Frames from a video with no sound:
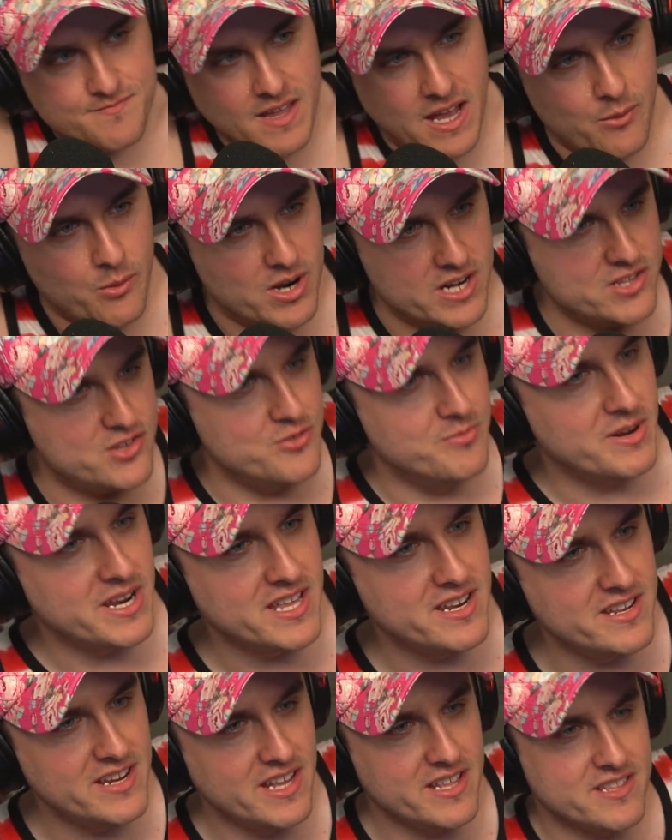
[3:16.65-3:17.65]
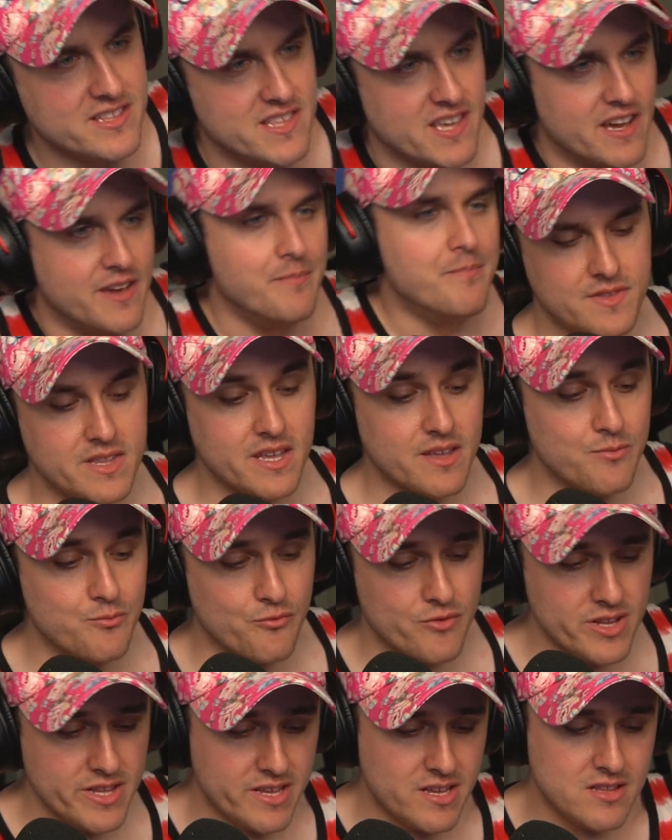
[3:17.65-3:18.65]
I wanted to, but I didn't have the time. Didn't
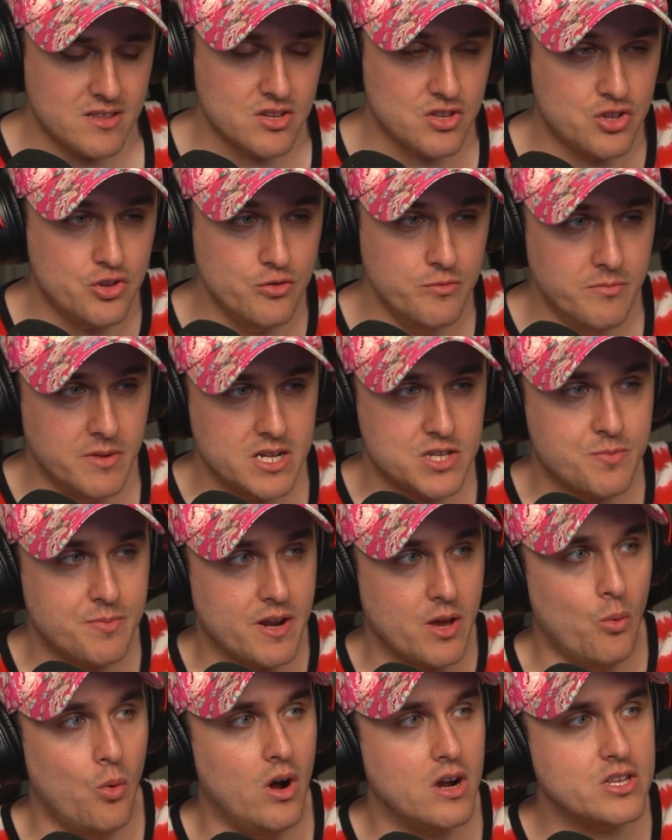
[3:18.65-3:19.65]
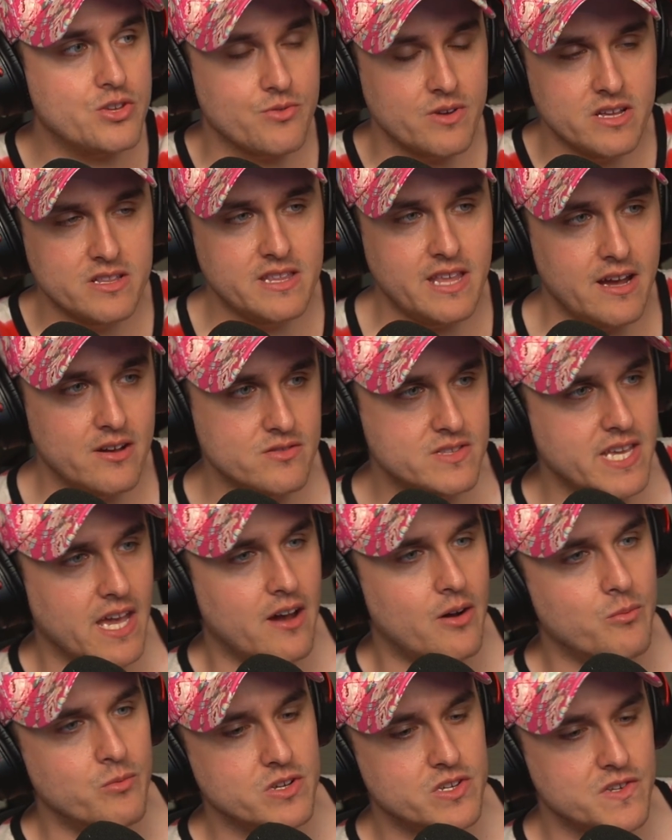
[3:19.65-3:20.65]
really get to do much, but I walked around
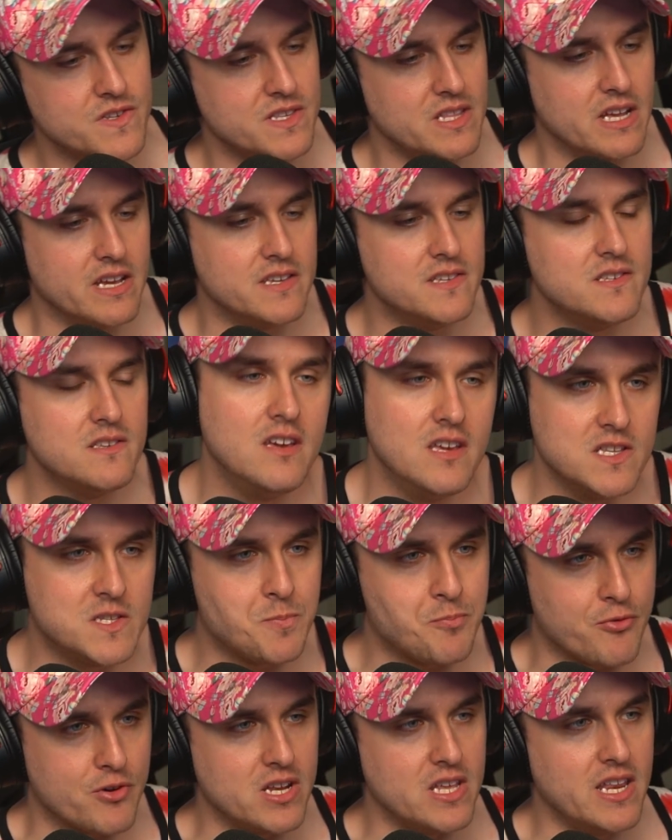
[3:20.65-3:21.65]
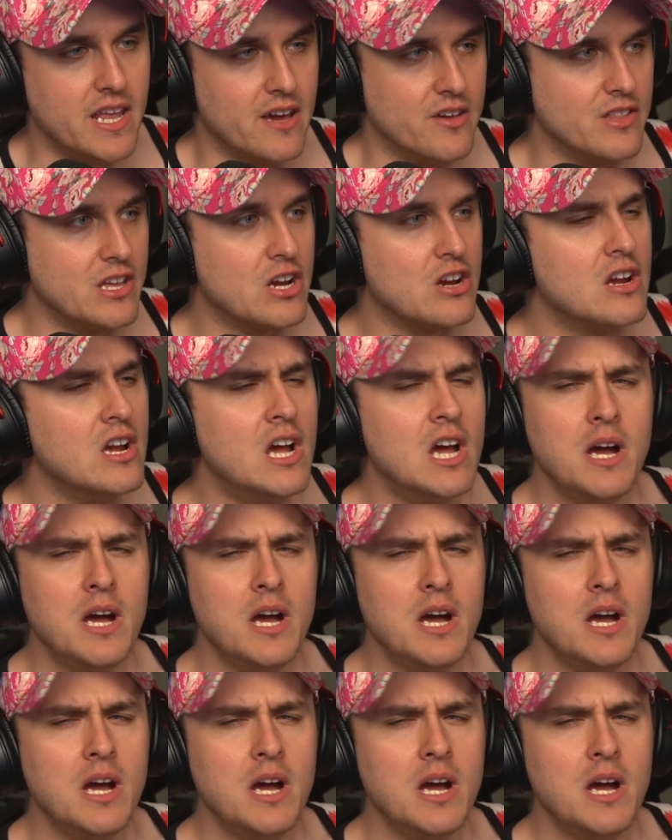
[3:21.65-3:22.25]
downtown, which is nice. It's pretty down there.